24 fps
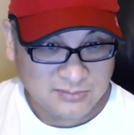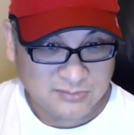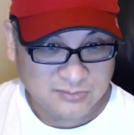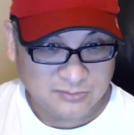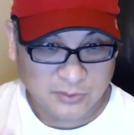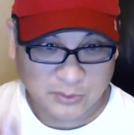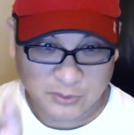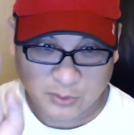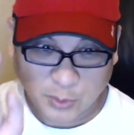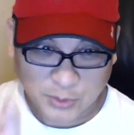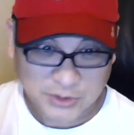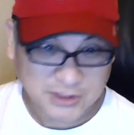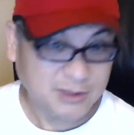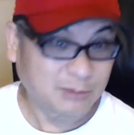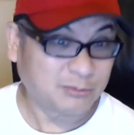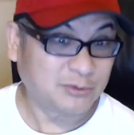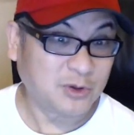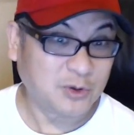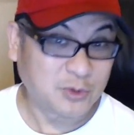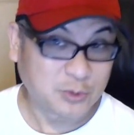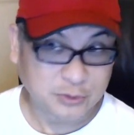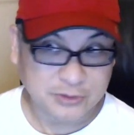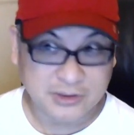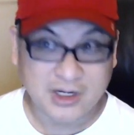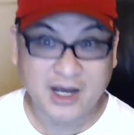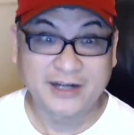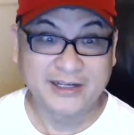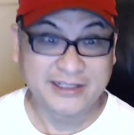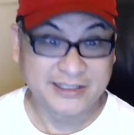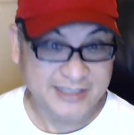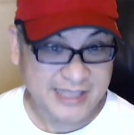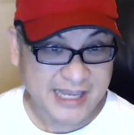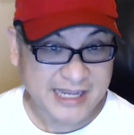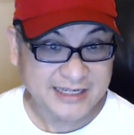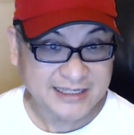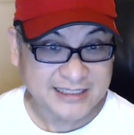For those who don't know who Donnie
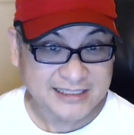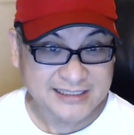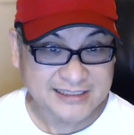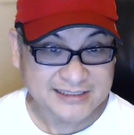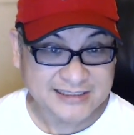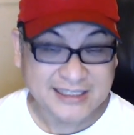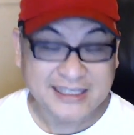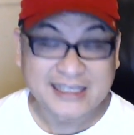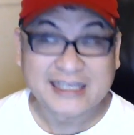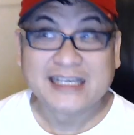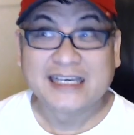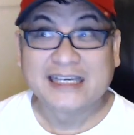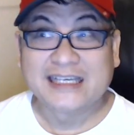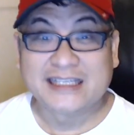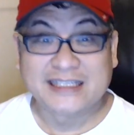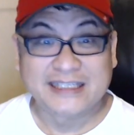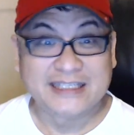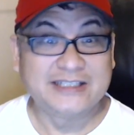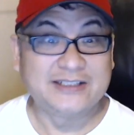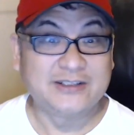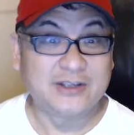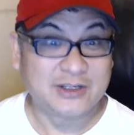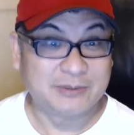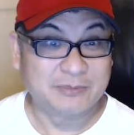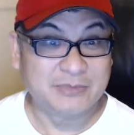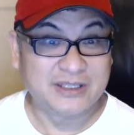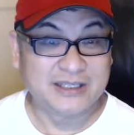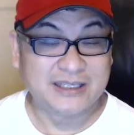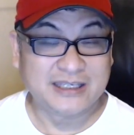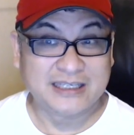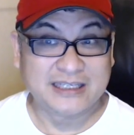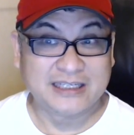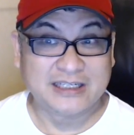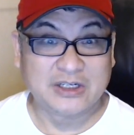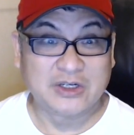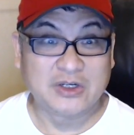Yen is, he's gonna be
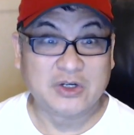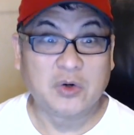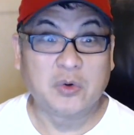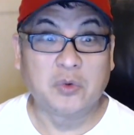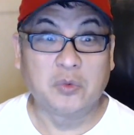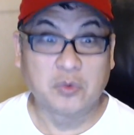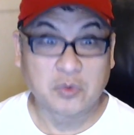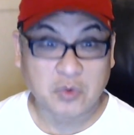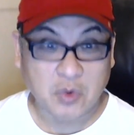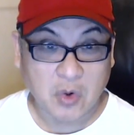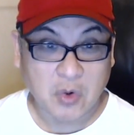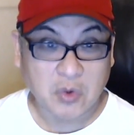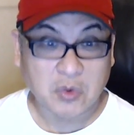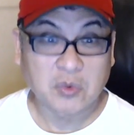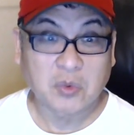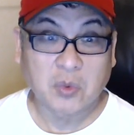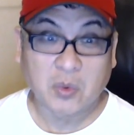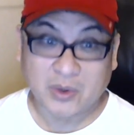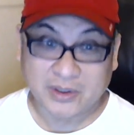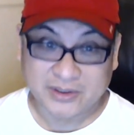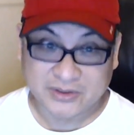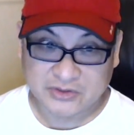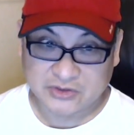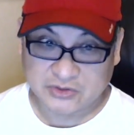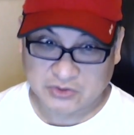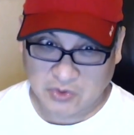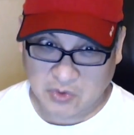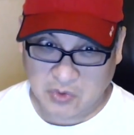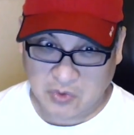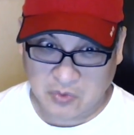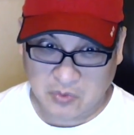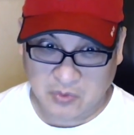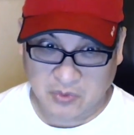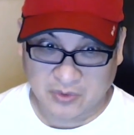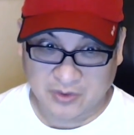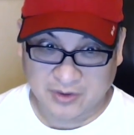in Rogue One Star
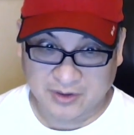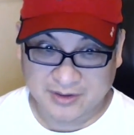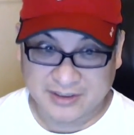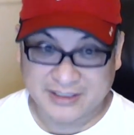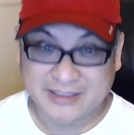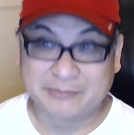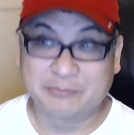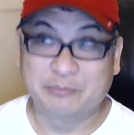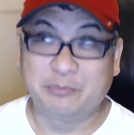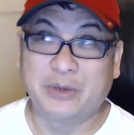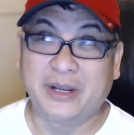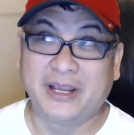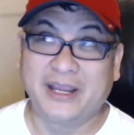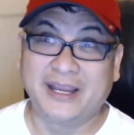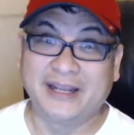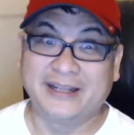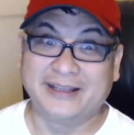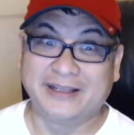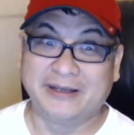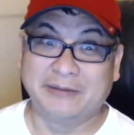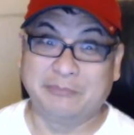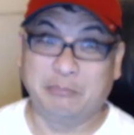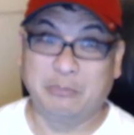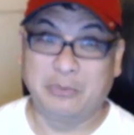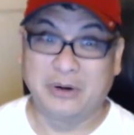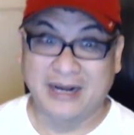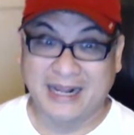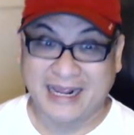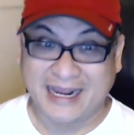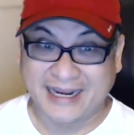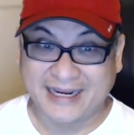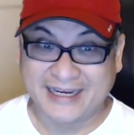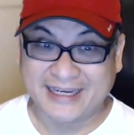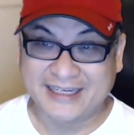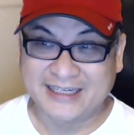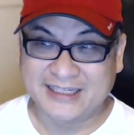Wars. He playing the
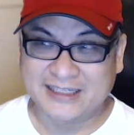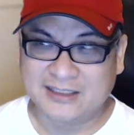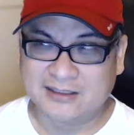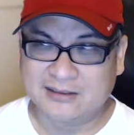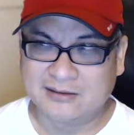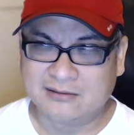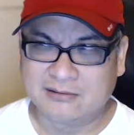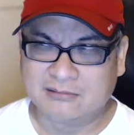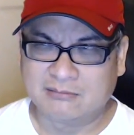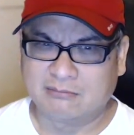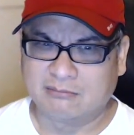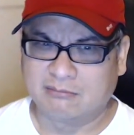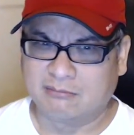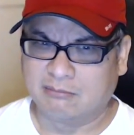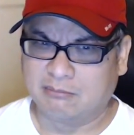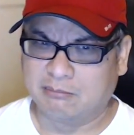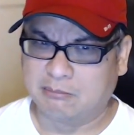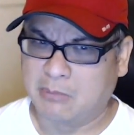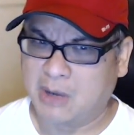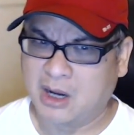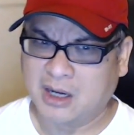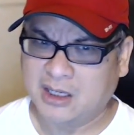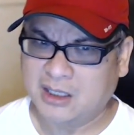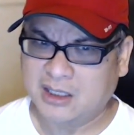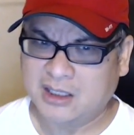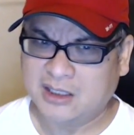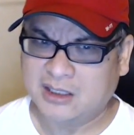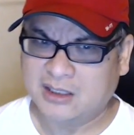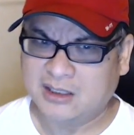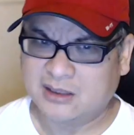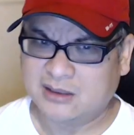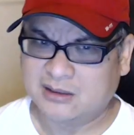blind monk,